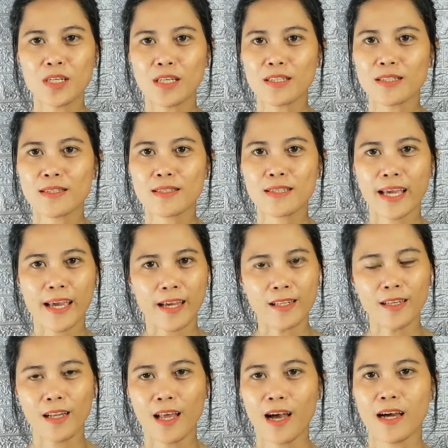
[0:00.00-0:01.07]
is
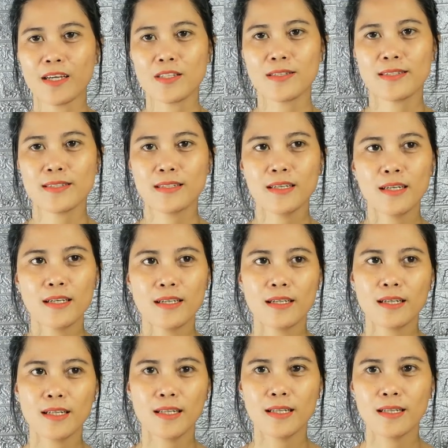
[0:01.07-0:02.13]
analyze
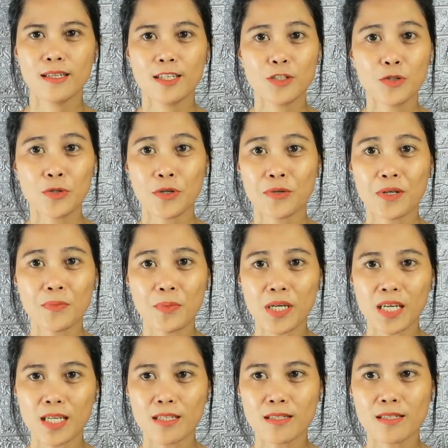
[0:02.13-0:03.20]
a literary
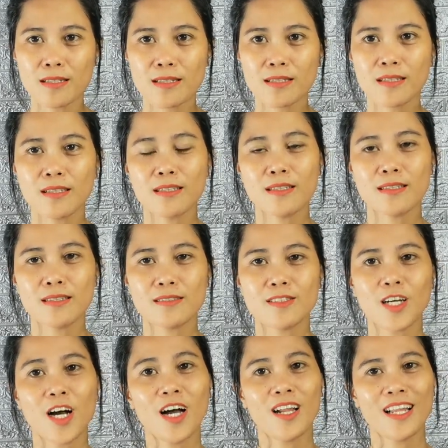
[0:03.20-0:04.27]
piece?
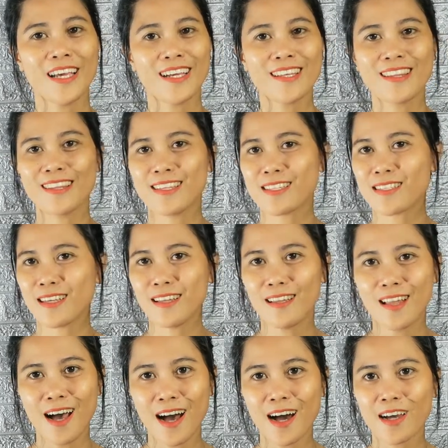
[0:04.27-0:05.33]
Darling, that's a
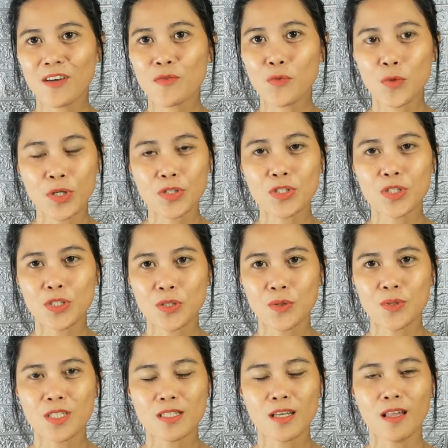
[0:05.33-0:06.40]
lot of work to do.
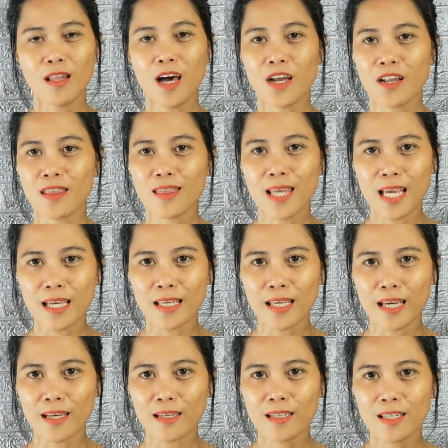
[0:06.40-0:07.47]
That's a lot of
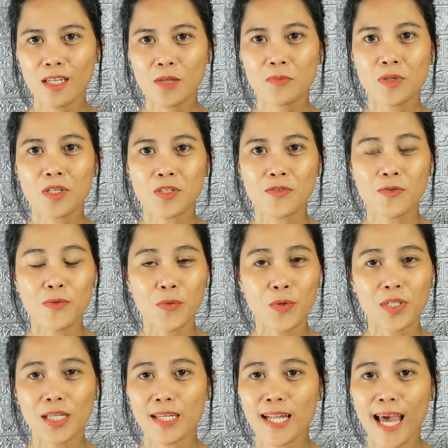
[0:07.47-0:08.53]
thinking, because from the
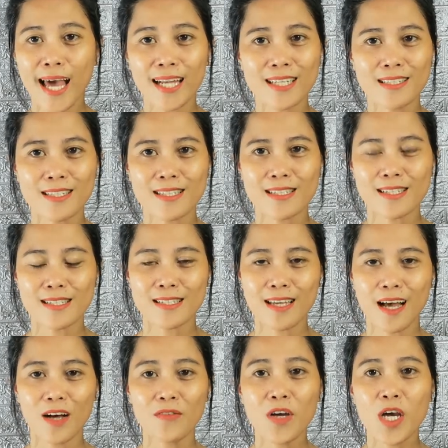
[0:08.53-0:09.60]
word analysis
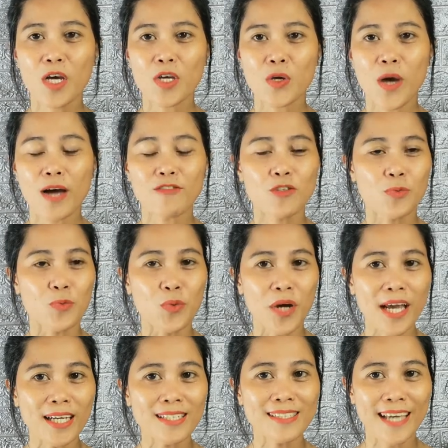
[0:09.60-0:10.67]
itself, you have to
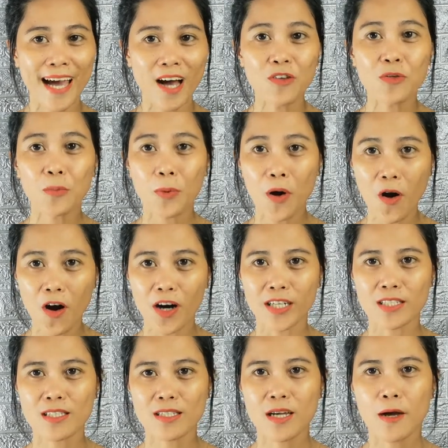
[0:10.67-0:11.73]
break down the
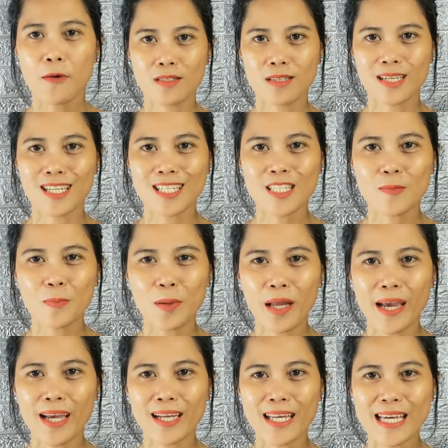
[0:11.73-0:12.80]
parts and
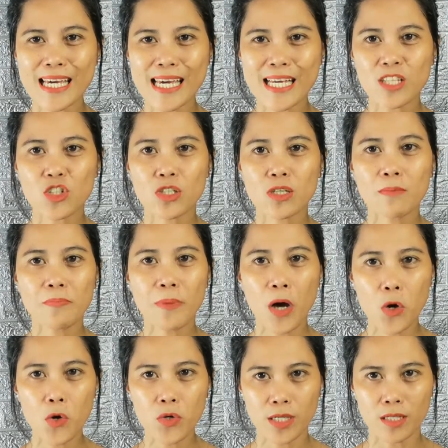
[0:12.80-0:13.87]
explain each
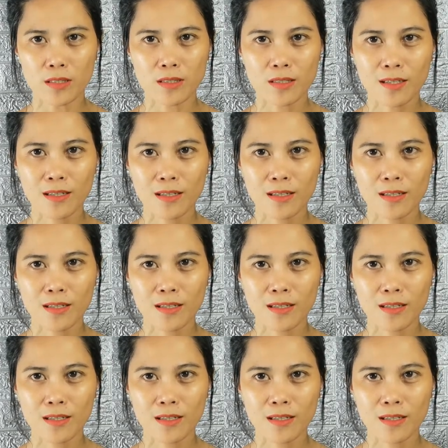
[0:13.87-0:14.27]
component